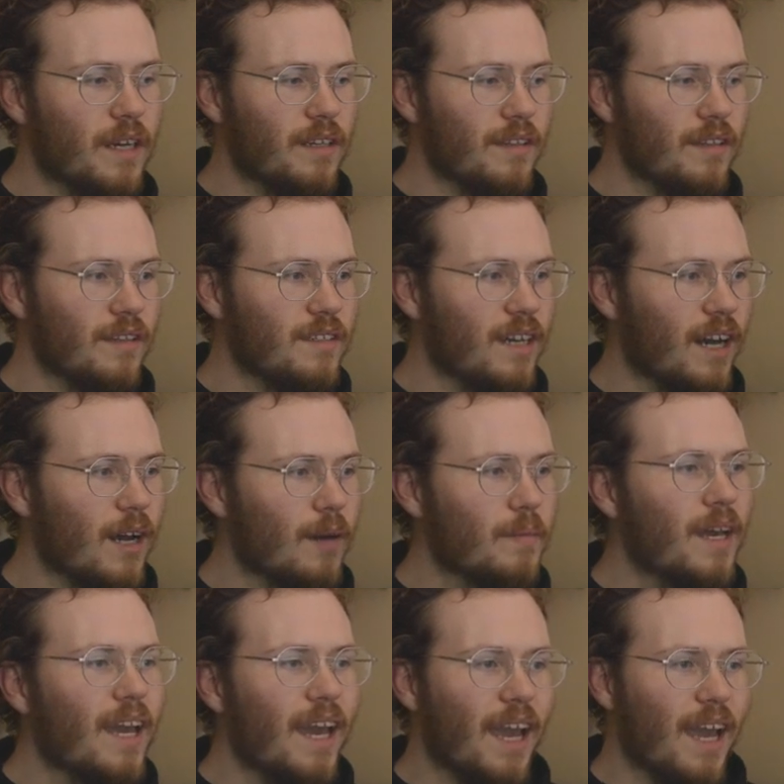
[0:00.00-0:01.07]
to the top
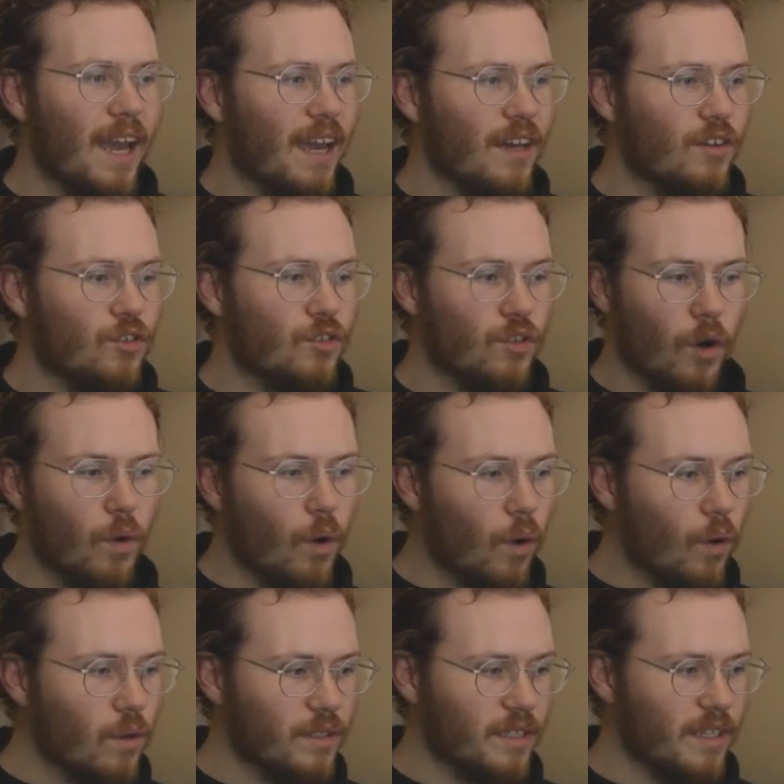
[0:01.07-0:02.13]
and no
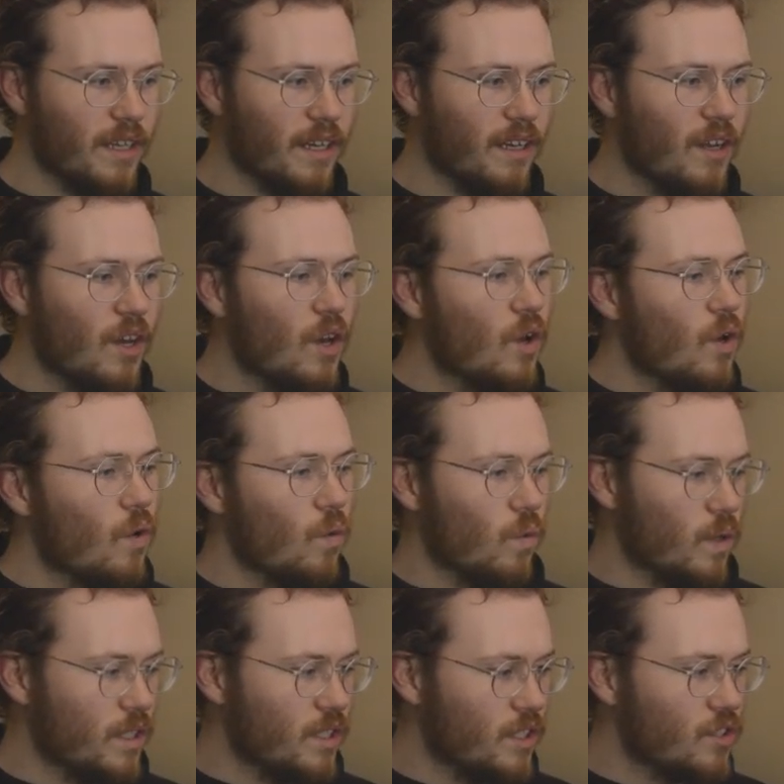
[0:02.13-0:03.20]
holes in it,
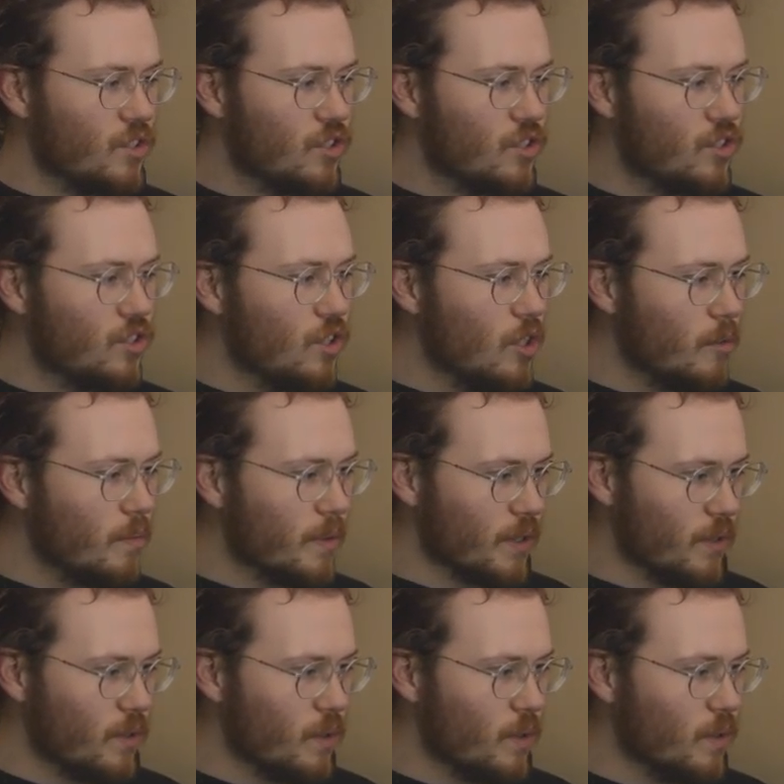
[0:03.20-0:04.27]
which is super
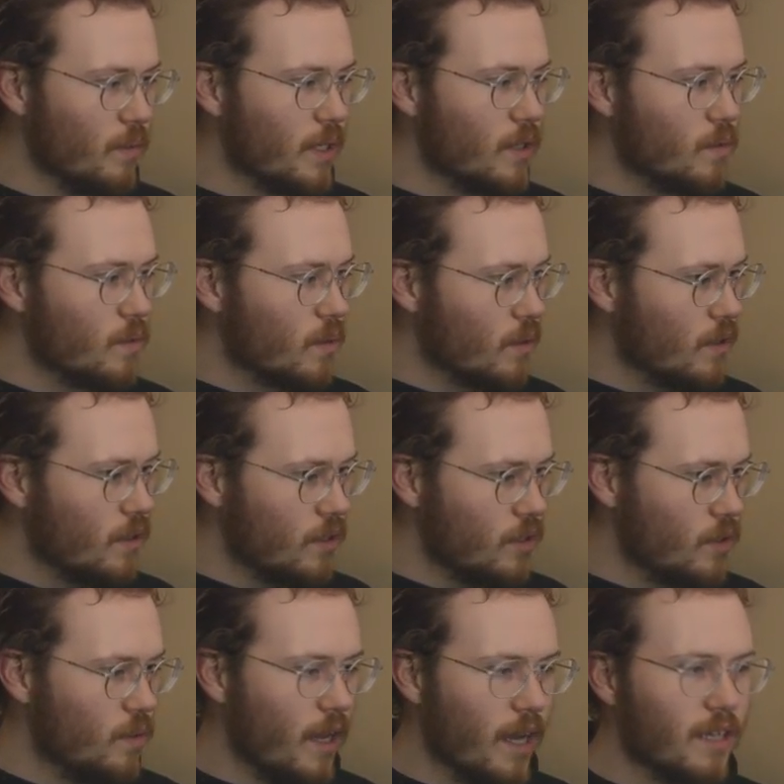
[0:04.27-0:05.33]
cool, because what we're going to do
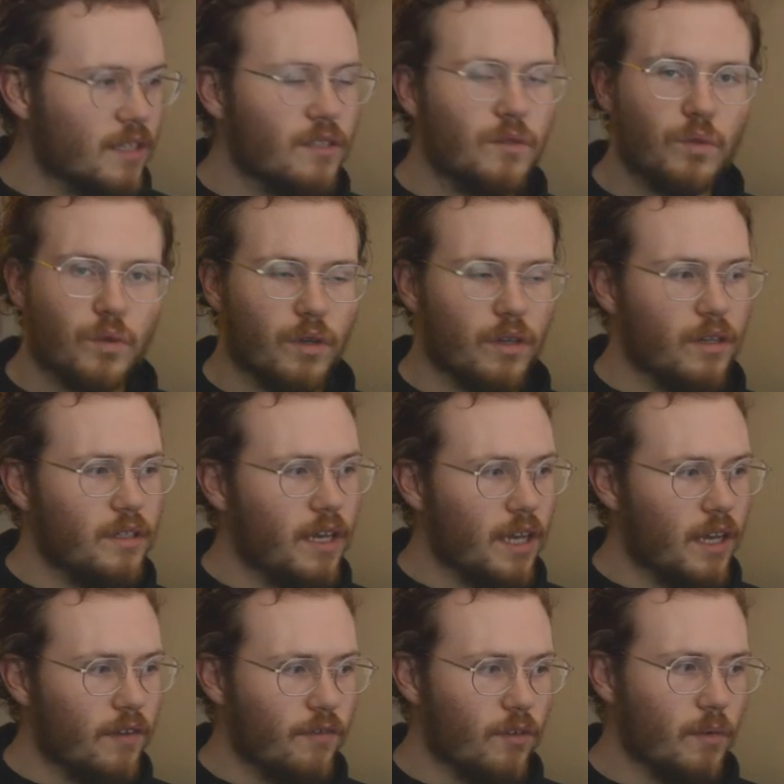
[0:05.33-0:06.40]
next is we're going to take
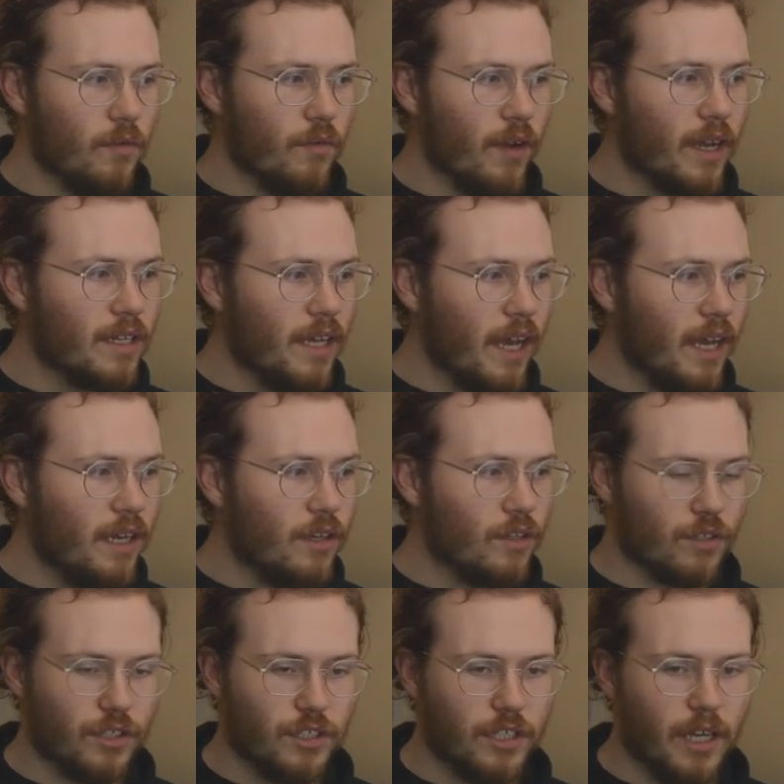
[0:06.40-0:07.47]
it from a
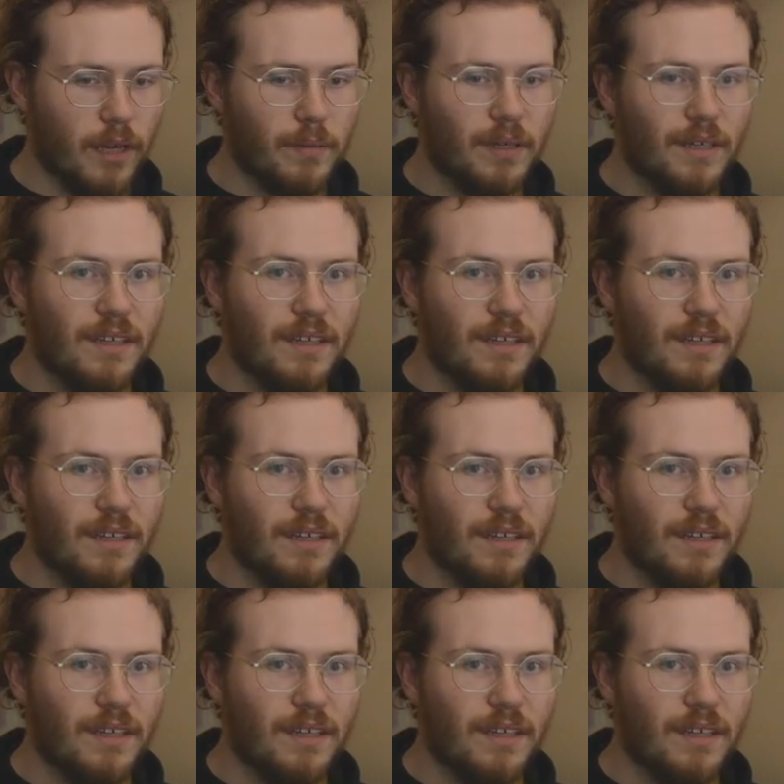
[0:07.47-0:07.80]
rectangular shape